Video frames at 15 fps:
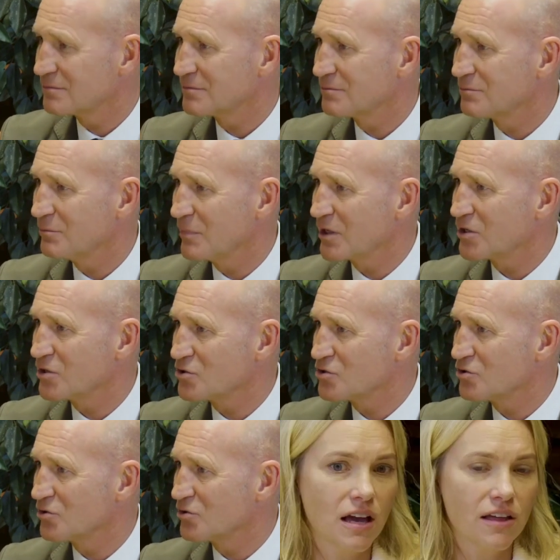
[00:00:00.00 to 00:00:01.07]
Yeah, I think,
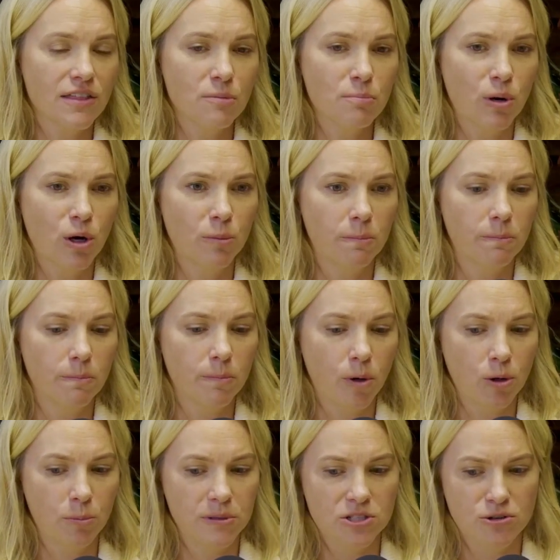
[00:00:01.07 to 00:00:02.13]
sure think pur-
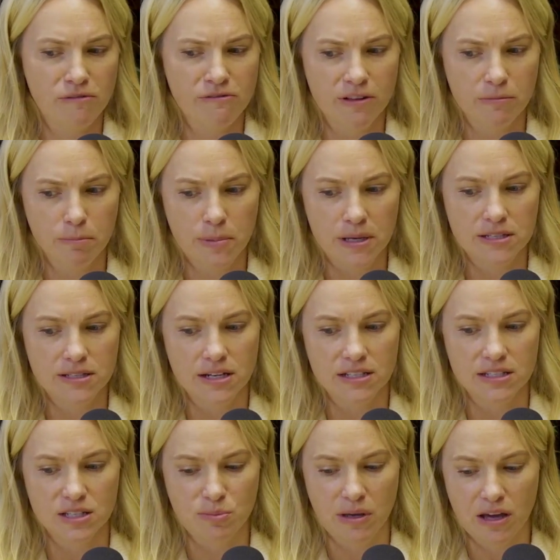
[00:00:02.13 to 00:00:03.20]
purpose-driven business
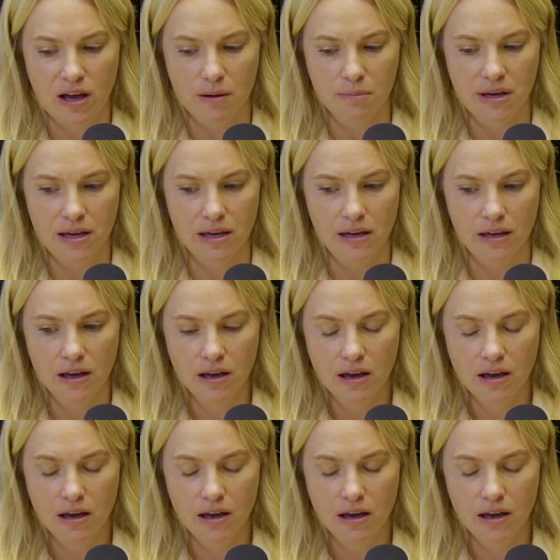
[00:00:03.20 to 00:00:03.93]
is becoming